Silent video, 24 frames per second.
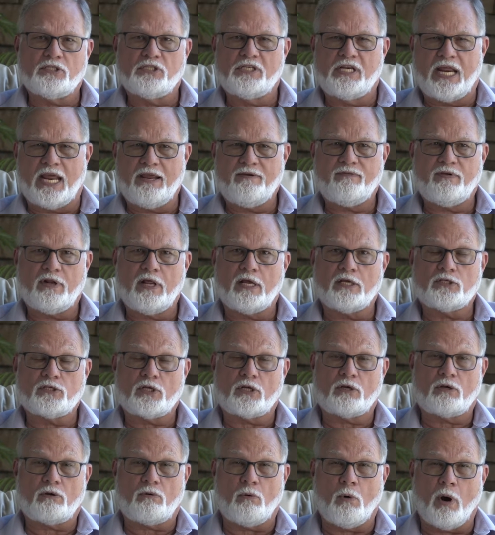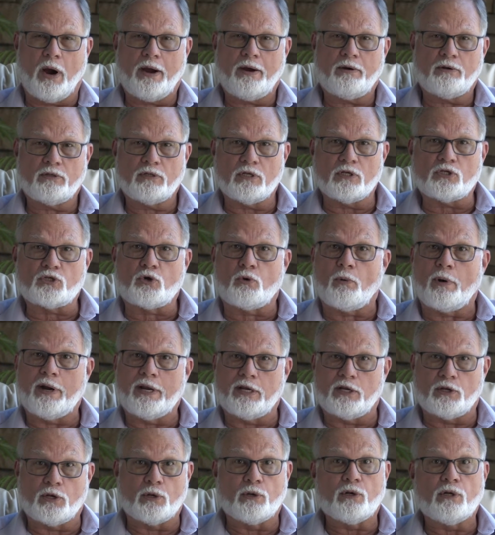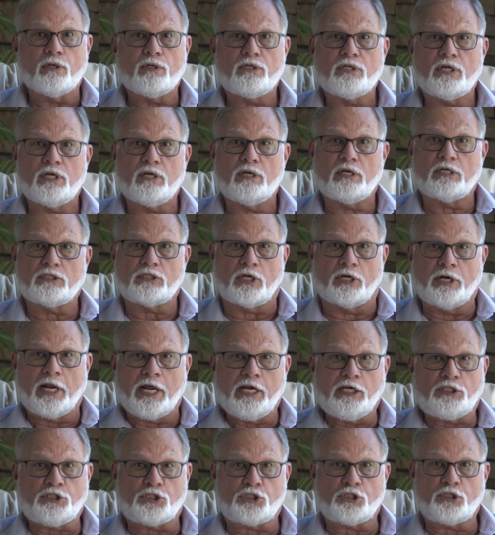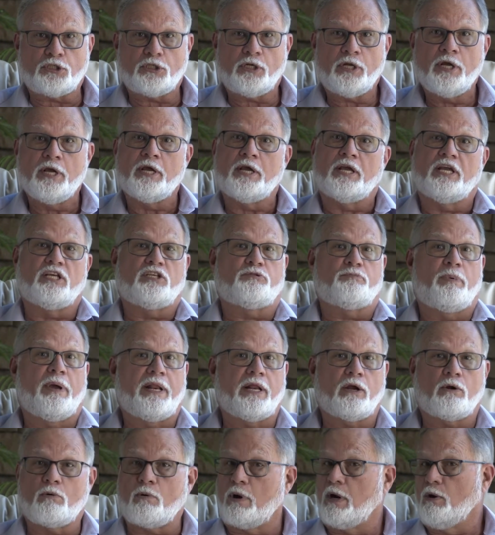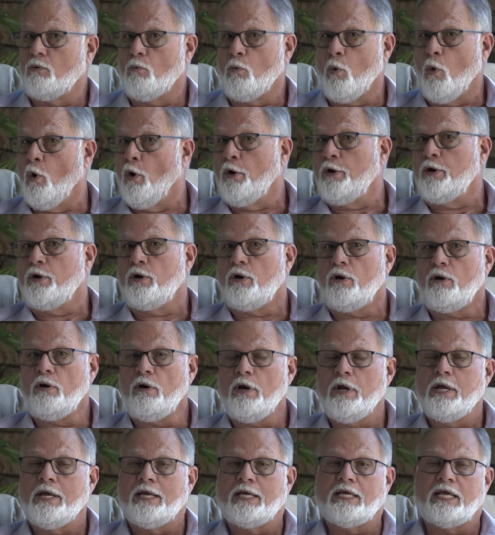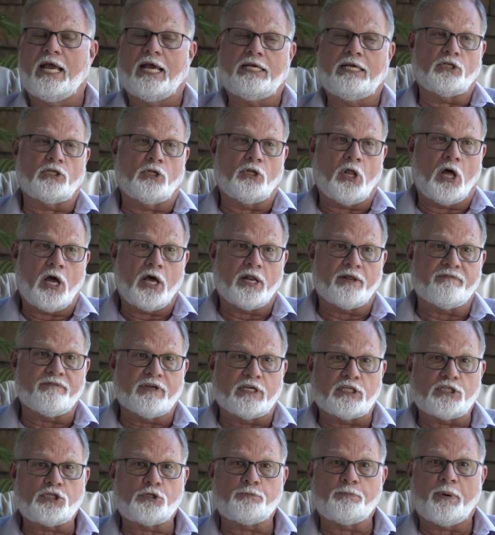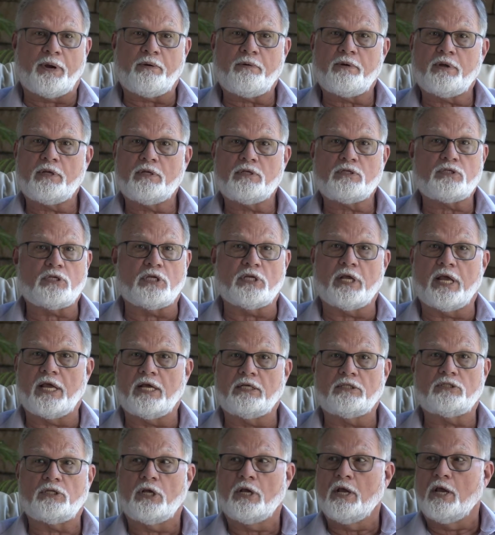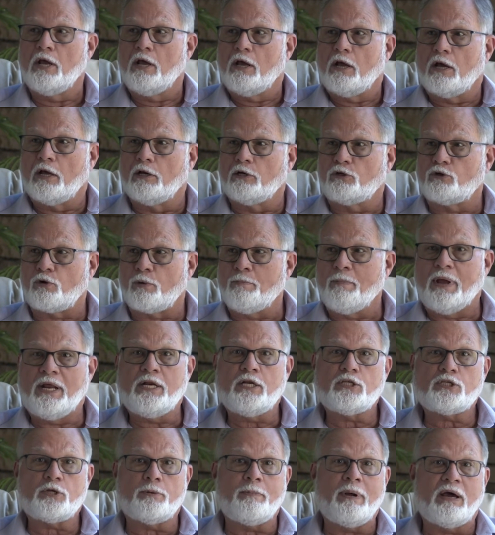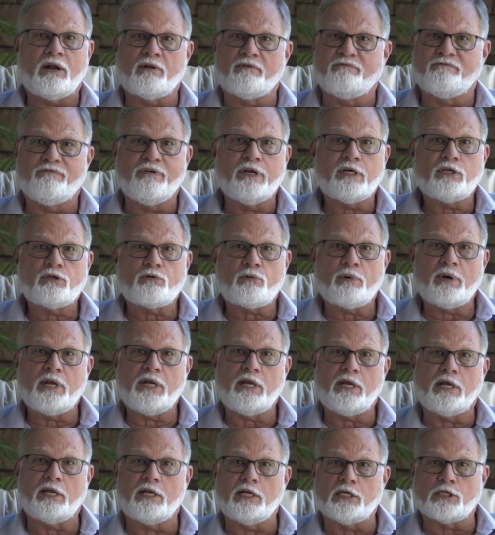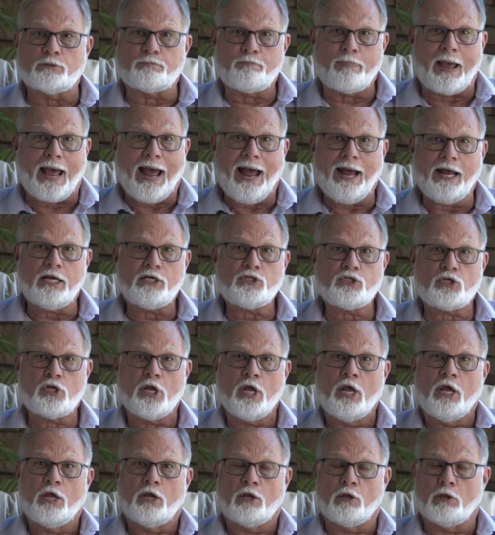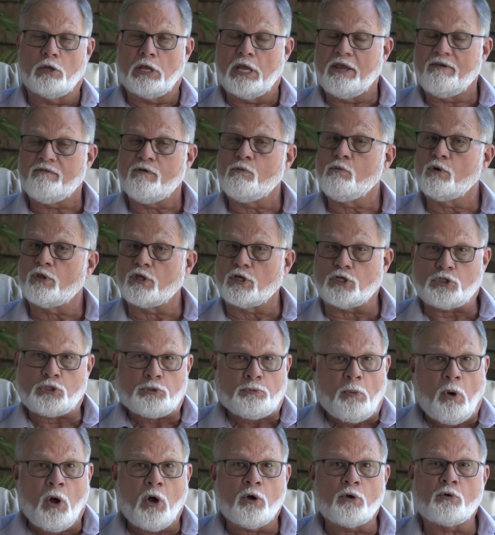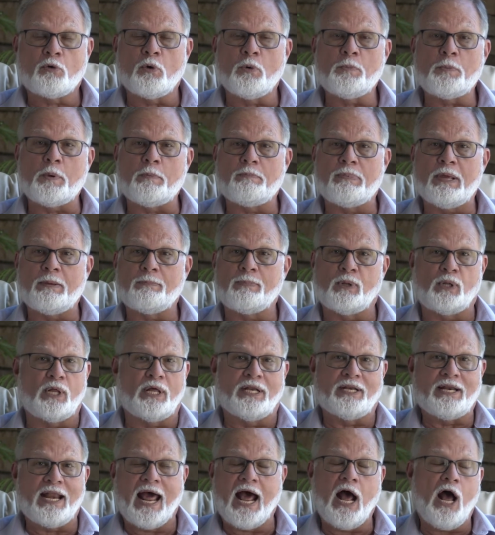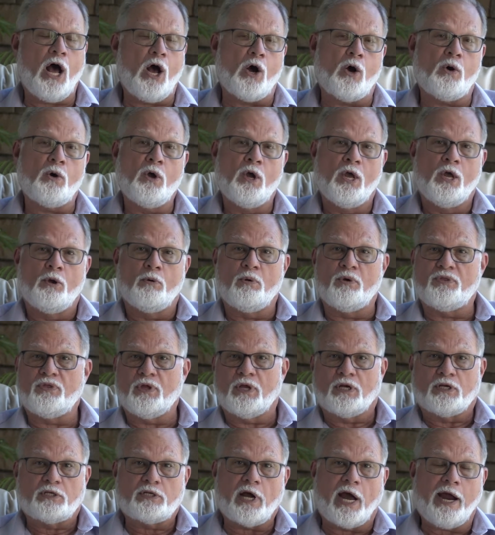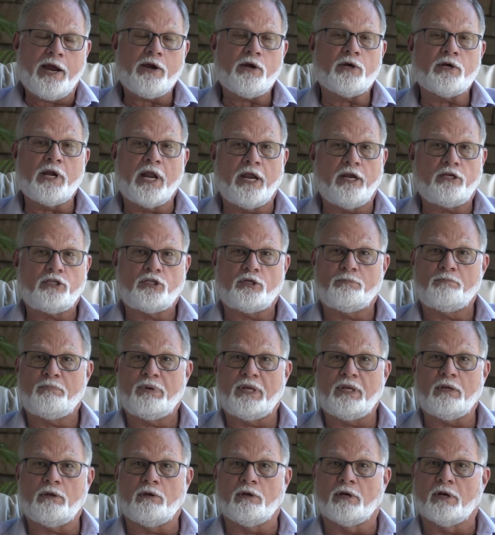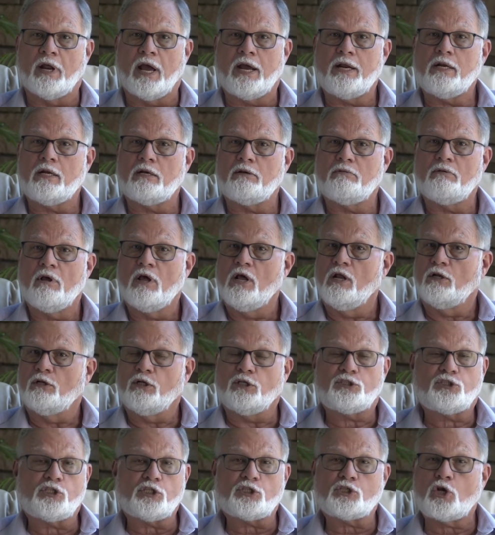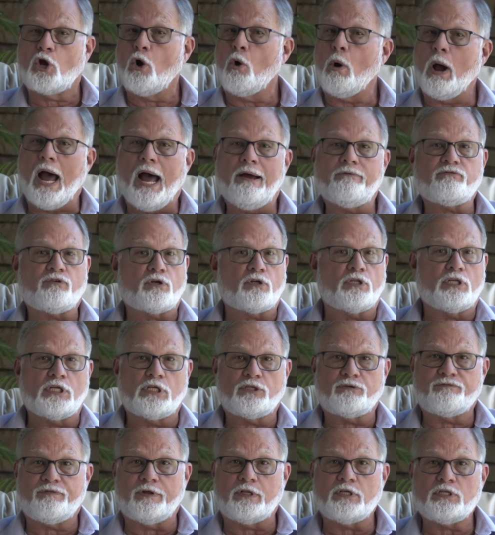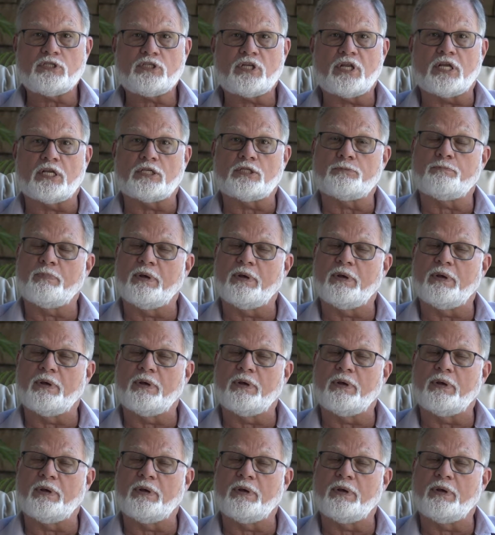David has acquired this great unity as a nation, he's been a great warrior, he a lot of experience, he has a tremendous amount of victory in his past, even with a small group of people, and now with the entire nation being united, let's just go after these Philistines.